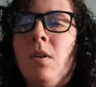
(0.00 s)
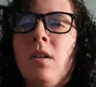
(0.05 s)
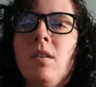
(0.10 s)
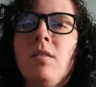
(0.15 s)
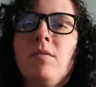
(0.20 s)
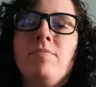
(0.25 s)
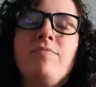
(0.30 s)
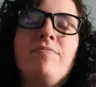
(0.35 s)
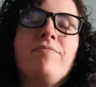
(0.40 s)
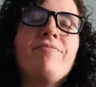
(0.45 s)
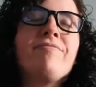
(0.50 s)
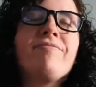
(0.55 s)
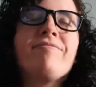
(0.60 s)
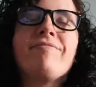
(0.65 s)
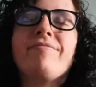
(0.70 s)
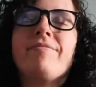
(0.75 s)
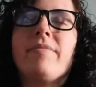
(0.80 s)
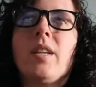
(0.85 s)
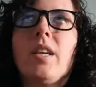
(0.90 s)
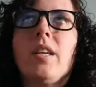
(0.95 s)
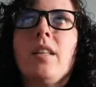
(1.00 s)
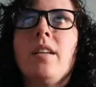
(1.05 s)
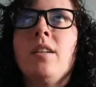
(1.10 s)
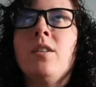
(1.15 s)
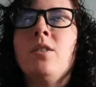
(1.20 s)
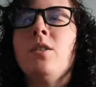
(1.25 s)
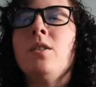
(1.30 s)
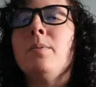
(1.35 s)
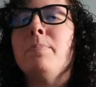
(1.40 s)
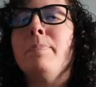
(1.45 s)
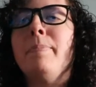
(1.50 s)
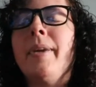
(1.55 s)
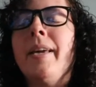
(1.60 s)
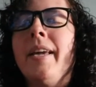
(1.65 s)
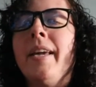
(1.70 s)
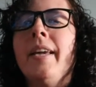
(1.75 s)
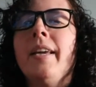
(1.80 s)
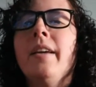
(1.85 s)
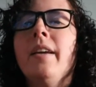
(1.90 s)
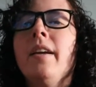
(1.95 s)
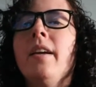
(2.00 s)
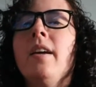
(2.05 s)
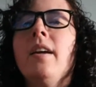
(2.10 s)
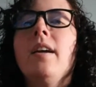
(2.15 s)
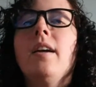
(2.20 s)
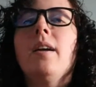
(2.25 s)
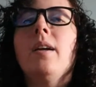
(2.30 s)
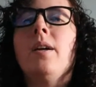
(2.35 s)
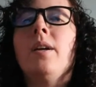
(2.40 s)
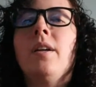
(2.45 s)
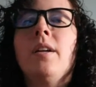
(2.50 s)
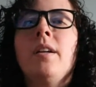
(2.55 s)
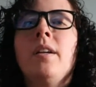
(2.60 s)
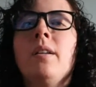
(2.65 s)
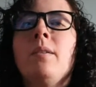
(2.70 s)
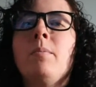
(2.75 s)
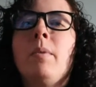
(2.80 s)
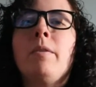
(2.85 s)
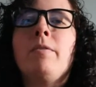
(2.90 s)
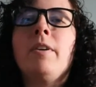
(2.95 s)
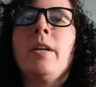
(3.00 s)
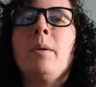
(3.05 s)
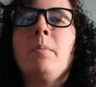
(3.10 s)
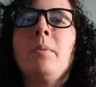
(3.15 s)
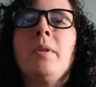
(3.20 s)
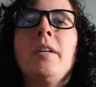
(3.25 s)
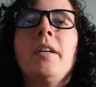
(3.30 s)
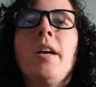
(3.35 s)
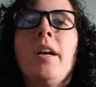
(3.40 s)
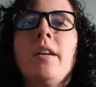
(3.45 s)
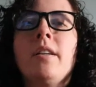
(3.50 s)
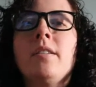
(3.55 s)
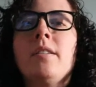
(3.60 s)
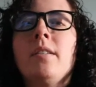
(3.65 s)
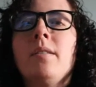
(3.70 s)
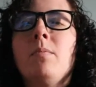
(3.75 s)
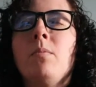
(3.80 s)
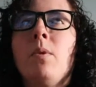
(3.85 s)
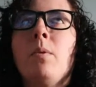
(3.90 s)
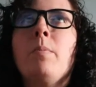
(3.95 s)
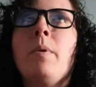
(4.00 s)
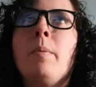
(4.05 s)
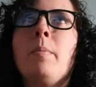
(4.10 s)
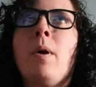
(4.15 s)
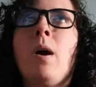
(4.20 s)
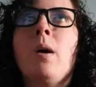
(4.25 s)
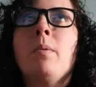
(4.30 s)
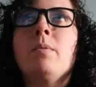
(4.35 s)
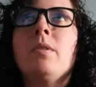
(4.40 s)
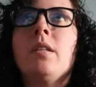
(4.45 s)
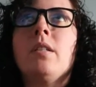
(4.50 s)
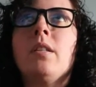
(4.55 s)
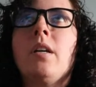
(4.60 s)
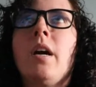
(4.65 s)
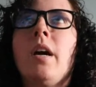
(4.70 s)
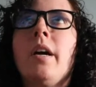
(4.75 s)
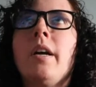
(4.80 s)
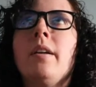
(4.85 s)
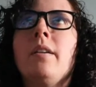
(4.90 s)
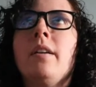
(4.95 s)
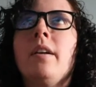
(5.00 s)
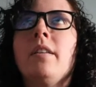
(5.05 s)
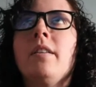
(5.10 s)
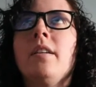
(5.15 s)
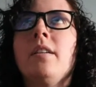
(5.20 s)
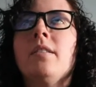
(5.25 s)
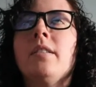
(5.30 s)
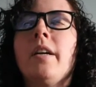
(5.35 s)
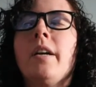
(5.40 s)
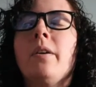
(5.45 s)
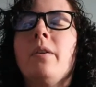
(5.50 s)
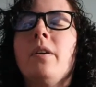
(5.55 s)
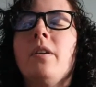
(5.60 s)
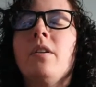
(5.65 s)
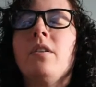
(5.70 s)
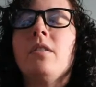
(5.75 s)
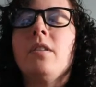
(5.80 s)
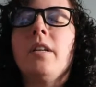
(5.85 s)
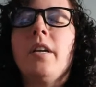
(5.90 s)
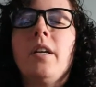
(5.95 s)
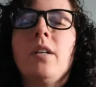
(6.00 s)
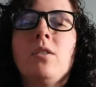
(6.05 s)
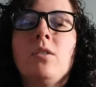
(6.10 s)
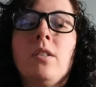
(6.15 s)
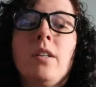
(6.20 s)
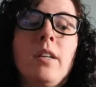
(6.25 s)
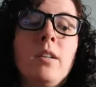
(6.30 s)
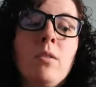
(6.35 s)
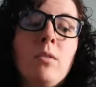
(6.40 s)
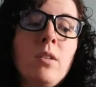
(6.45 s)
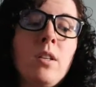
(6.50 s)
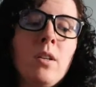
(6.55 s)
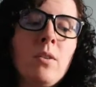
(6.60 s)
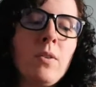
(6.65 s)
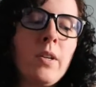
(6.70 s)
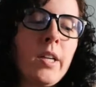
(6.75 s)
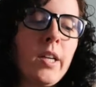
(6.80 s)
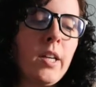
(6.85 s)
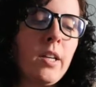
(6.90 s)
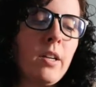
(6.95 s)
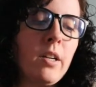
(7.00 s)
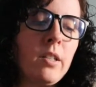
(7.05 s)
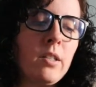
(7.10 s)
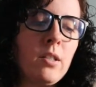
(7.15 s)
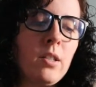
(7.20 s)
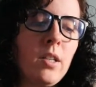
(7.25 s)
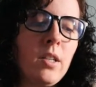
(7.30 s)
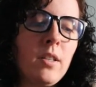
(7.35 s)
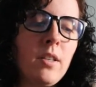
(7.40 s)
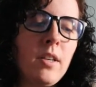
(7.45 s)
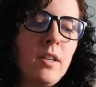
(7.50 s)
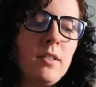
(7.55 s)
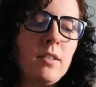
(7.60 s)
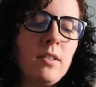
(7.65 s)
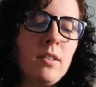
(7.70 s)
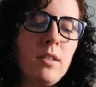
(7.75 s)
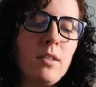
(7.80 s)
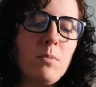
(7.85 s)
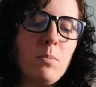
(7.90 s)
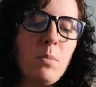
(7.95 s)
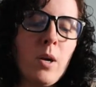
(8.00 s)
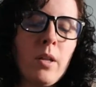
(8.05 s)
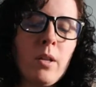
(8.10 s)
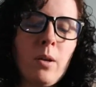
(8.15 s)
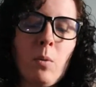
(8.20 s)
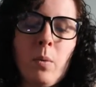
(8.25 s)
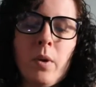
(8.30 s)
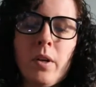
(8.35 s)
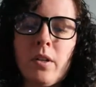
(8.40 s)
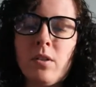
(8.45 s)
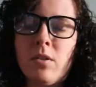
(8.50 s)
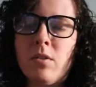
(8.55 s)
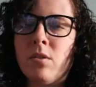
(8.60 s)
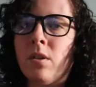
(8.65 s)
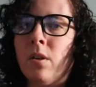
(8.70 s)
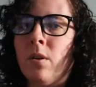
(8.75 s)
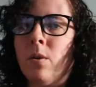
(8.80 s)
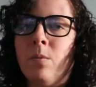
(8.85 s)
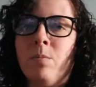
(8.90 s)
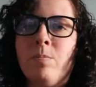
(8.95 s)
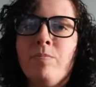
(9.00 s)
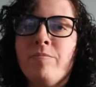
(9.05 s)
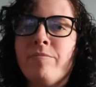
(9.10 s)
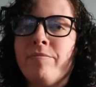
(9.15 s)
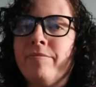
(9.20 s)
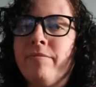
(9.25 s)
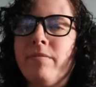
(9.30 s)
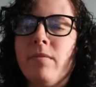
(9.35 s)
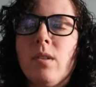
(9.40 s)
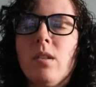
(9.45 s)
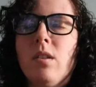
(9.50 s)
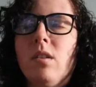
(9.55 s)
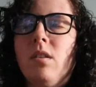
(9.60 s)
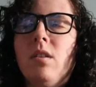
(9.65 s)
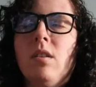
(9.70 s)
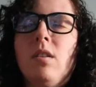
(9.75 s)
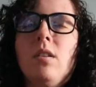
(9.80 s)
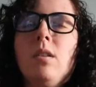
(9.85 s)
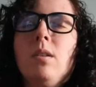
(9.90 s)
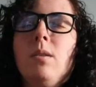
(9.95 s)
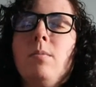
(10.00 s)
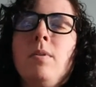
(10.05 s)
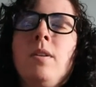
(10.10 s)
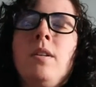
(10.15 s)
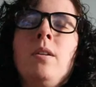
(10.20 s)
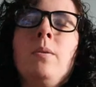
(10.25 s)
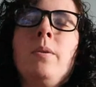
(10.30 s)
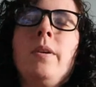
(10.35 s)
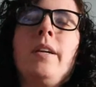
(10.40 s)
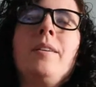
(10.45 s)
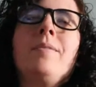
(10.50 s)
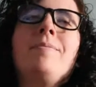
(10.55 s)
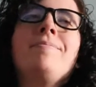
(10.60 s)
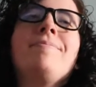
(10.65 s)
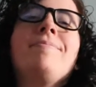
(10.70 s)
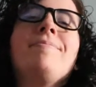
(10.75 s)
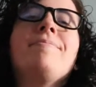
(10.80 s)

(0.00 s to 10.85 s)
But it's just me and my family kind of when my mom says hi and i think zachary does occasionally i don't think ricky does he thinks it's probably weird so but anyway